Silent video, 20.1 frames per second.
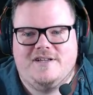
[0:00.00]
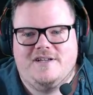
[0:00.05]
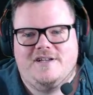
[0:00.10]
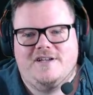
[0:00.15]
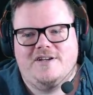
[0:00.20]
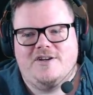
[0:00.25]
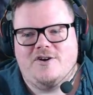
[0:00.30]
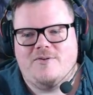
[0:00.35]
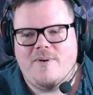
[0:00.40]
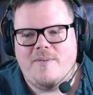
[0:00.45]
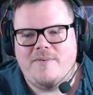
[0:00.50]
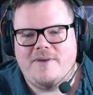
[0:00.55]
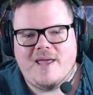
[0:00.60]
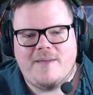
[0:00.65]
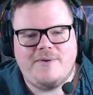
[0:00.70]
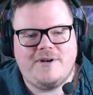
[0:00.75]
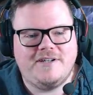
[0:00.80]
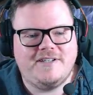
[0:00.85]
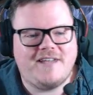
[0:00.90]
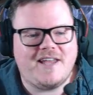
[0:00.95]
Can't remember the name
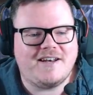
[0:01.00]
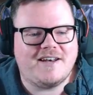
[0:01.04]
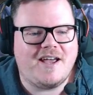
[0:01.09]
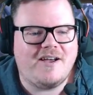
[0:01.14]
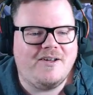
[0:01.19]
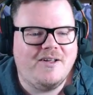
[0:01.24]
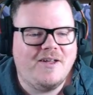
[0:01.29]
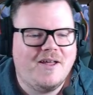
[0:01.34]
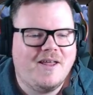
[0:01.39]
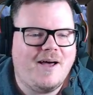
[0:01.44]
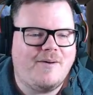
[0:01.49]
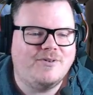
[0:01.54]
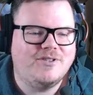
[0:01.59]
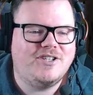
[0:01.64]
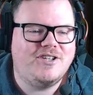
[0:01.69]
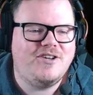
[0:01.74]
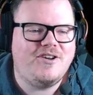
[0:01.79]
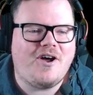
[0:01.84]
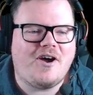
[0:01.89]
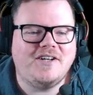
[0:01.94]
of the deck now. That was a
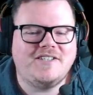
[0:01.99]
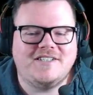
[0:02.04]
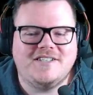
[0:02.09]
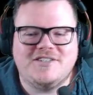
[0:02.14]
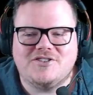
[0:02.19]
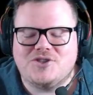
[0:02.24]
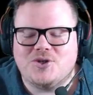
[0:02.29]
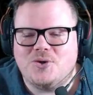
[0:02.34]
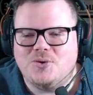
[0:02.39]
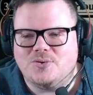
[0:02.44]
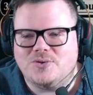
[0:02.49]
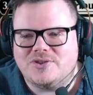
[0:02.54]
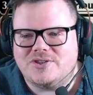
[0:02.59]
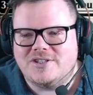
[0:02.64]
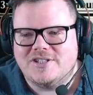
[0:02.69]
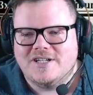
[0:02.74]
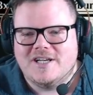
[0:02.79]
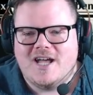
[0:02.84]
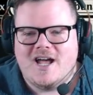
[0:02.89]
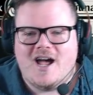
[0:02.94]
United Assault.
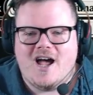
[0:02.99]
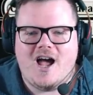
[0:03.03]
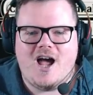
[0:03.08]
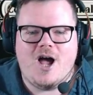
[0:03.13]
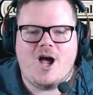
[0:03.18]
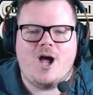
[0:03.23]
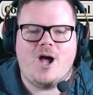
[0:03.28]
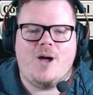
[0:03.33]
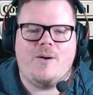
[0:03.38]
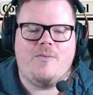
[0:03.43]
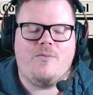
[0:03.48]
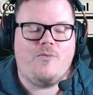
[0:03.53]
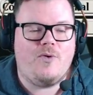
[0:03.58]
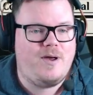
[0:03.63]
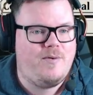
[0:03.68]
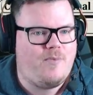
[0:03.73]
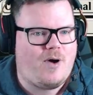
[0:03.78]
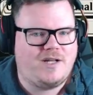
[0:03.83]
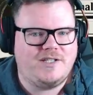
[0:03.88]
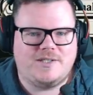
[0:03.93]
We
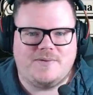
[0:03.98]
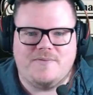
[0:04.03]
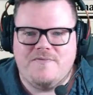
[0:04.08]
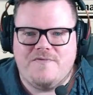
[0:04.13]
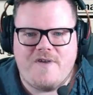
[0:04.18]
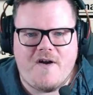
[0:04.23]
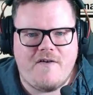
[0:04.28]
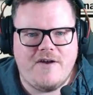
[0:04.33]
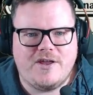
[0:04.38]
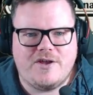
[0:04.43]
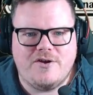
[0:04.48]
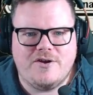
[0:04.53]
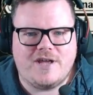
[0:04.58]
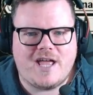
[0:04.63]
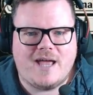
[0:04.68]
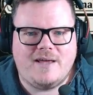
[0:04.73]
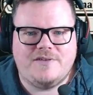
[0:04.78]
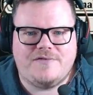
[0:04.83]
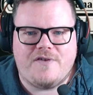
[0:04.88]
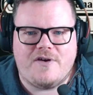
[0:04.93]
won some very good
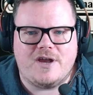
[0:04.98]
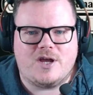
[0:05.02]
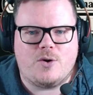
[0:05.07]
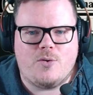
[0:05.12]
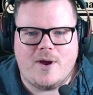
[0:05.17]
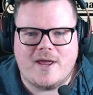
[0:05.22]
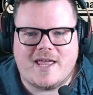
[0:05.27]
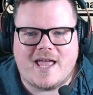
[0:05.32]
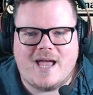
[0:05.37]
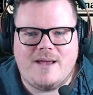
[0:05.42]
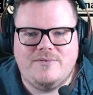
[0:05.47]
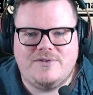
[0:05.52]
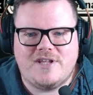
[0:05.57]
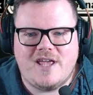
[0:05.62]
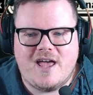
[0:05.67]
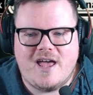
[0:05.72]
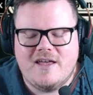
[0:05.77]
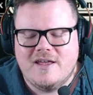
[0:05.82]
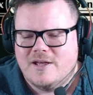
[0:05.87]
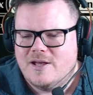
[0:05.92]
games, very quick games
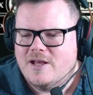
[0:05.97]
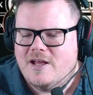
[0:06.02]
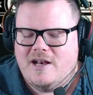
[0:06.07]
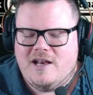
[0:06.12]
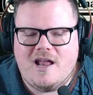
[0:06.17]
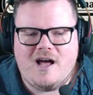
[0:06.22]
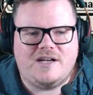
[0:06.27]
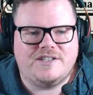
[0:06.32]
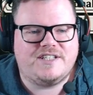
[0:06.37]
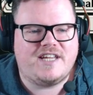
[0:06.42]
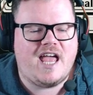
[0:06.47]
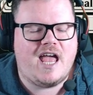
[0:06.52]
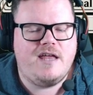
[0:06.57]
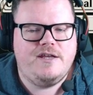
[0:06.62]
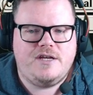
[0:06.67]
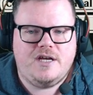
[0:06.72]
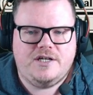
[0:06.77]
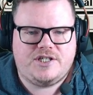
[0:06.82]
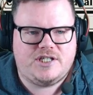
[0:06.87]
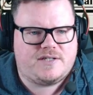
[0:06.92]
there. Last game,
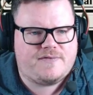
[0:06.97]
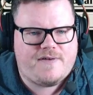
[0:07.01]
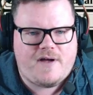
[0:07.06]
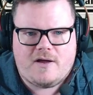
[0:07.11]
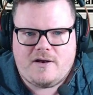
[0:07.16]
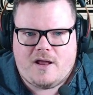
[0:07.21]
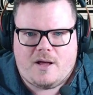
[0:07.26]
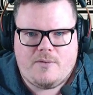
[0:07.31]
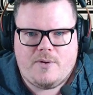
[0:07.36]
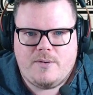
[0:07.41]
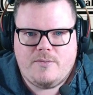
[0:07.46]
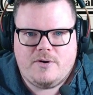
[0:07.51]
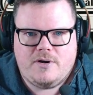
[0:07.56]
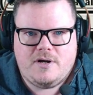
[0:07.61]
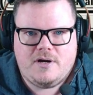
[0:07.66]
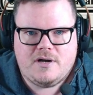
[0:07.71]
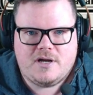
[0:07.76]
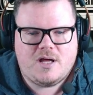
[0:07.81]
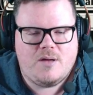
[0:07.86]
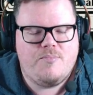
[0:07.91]
it just felt like we
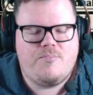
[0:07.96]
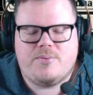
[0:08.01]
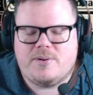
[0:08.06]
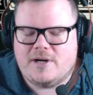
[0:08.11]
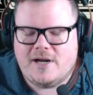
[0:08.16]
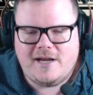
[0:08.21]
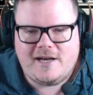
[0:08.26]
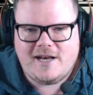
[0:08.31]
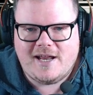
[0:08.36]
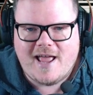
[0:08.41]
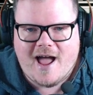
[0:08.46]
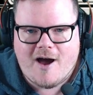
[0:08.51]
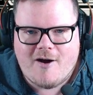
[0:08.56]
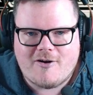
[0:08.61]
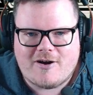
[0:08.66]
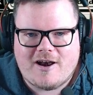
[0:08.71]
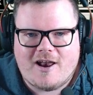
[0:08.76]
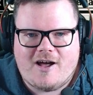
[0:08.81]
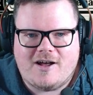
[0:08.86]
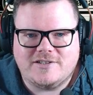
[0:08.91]
were completely
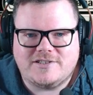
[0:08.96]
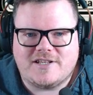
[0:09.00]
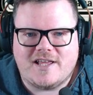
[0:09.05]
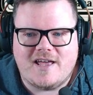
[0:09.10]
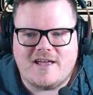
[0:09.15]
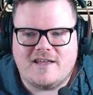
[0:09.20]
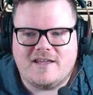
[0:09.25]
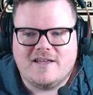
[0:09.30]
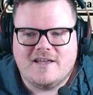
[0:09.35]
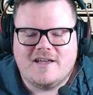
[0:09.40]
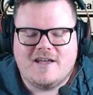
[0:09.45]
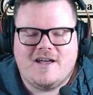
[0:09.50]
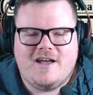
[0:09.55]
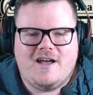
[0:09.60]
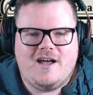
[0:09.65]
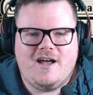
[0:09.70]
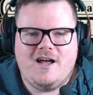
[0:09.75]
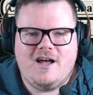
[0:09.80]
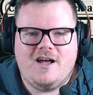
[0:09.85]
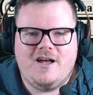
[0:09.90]
outclassed there.
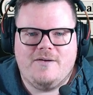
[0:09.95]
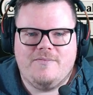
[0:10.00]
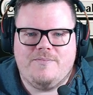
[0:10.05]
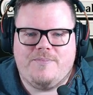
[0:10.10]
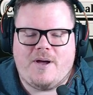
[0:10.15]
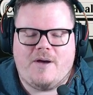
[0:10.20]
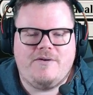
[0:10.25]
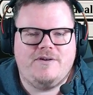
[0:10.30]
Opponent